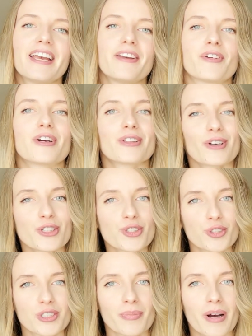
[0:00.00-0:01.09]
If you're not
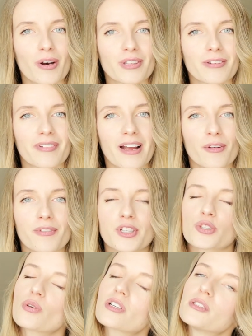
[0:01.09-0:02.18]
sure about the value
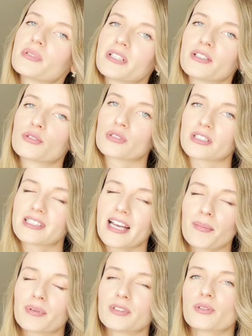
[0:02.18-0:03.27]
which Google brings to the
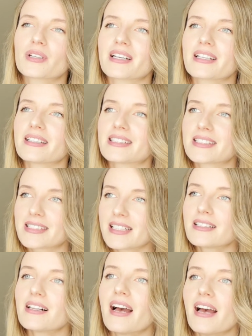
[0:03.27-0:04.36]
table, you can
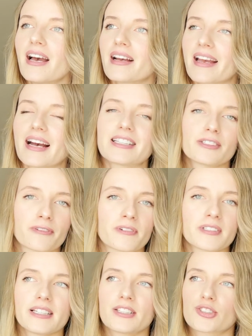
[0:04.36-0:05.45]
still get a
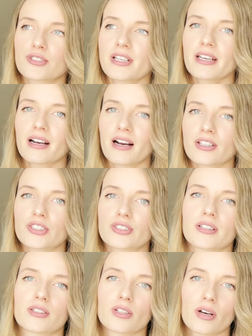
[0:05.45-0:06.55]
free
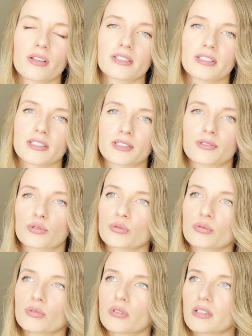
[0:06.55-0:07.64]
$300
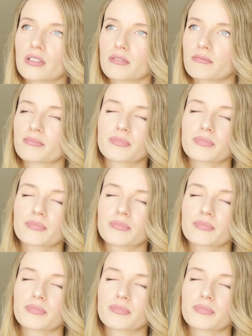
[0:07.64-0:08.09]
to uh,